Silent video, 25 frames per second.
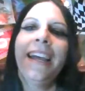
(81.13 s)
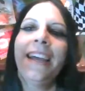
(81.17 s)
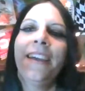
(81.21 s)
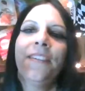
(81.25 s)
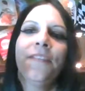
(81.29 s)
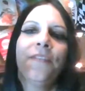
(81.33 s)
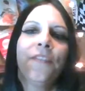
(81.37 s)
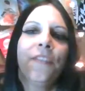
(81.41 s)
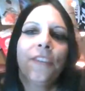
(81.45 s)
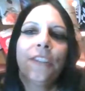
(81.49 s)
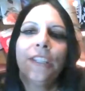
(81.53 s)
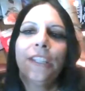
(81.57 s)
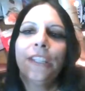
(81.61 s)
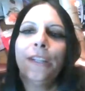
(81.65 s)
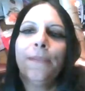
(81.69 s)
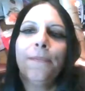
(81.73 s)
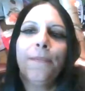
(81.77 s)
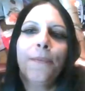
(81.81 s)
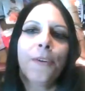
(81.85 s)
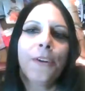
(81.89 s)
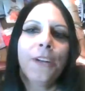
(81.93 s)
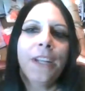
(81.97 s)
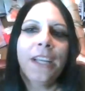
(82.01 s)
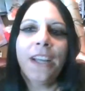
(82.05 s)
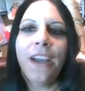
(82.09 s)
for a little
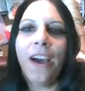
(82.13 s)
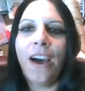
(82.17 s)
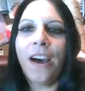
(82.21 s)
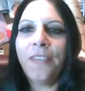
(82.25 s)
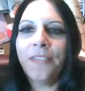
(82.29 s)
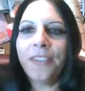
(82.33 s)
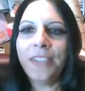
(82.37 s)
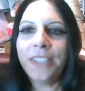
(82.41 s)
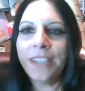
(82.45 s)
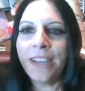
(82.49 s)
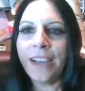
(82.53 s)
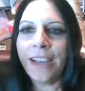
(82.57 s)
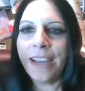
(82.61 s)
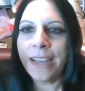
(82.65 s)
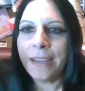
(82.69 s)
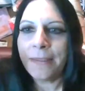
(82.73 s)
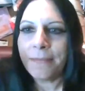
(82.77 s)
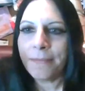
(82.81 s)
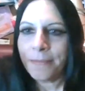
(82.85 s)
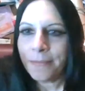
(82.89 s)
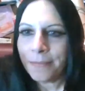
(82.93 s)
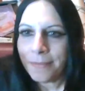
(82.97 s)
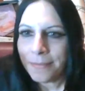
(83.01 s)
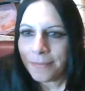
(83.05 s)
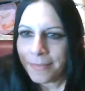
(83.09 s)
morning coffee
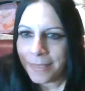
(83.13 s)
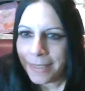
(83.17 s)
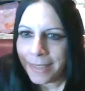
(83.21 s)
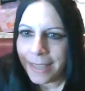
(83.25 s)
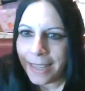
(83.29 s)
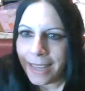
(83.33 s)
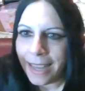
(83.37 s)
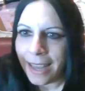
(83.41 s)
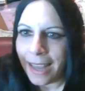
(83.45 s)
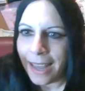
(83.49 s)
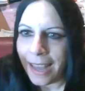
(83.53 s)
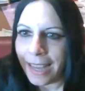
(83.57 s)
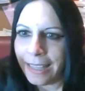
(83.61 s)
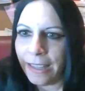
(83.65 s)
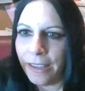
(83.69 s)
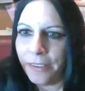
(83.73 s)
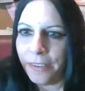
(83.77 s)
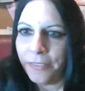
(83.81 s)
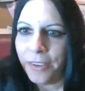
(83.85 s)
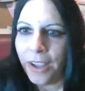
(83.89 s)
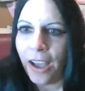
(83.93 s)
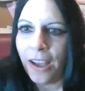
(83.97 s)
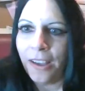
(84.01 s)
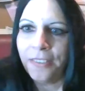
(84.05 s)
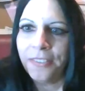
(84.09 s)
time. I
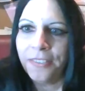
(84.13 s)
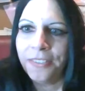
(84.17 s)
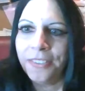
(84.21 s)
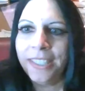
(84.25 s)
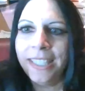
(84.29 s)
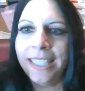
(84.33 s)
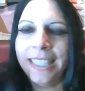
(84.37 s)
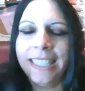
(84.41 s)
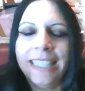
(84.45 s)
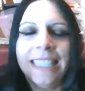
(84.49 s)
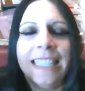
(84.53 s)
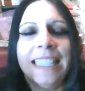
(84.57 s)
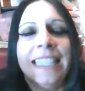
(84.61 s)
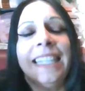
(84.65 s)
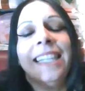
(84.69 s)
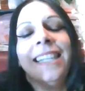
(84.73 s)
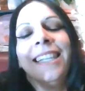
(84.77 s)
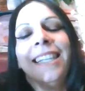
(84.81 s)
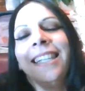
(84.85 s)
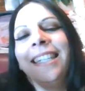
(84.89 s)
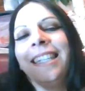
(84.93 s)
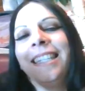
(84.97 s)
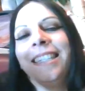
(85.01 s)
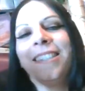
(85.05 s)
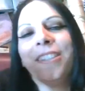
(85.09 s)
love coffee.
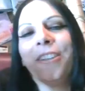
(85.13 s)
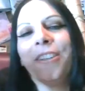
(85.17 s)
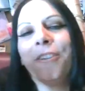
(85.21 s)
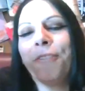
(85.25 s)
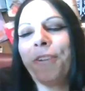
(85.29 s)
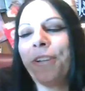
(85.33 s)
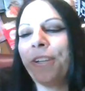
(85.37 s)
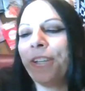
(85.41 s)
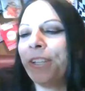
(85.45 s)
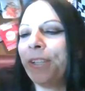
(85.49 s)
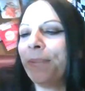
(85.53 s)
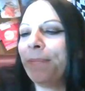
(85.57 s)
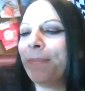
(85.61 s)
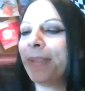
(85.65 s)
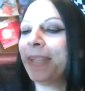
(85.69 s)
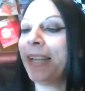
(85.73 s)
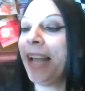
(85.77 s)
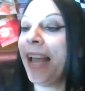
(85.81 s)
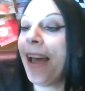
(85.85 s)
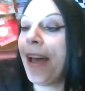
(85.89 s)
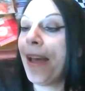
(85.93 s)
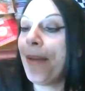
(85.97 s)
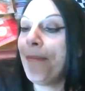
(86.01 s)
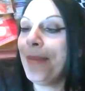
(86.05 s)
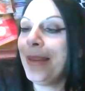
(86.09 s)
It is so good. But
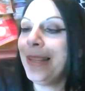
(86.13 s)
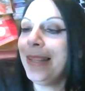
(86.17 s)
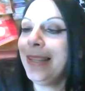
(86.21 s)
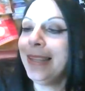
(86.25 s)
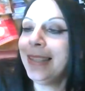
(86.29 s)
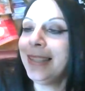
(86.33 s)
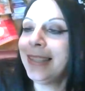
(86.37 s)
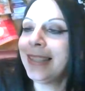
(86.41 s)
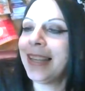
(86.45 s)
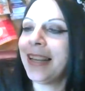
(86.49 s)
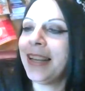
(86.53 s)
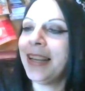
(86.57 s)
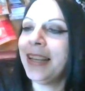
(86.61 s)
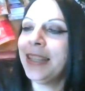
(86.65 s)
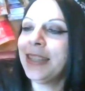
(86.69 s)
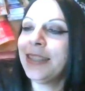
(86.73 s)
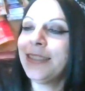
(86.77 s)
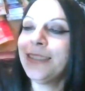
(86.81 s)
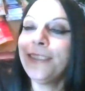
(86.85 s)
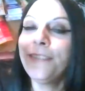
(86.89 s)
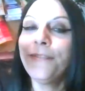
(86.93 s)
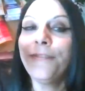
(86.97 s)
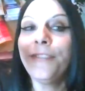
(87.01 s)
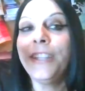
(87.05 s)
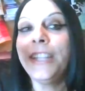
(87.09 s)
yeah, I made this
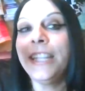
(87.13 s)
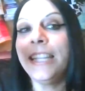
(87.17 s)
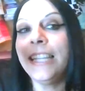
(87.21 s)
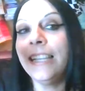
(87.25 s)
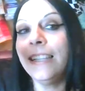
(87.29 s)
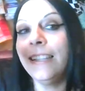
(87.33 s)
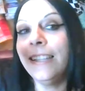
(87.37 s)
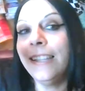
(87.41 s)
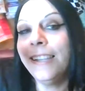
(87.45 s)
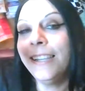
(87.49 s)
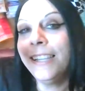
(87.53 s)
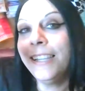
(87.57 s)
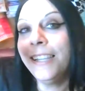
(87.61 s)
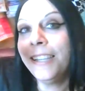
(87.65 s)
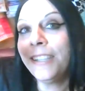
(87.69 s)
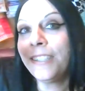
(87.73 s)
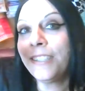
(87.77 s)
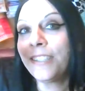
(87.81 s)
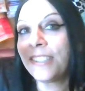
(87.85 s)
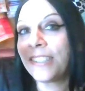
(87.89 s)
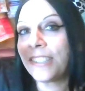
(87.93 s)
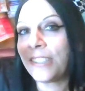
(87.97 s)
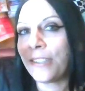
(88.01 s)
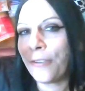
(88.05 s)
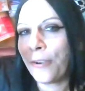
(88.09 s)
vanilla
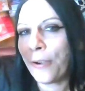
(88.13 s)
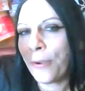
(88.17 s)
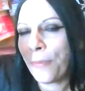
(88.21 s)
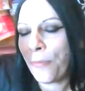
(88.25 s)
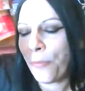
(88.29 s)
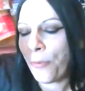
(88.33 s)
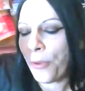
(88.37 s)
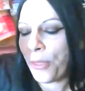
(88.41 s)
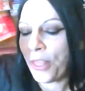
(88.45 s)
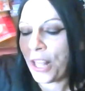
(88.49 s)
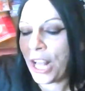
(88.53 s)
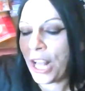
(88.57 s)
syrup with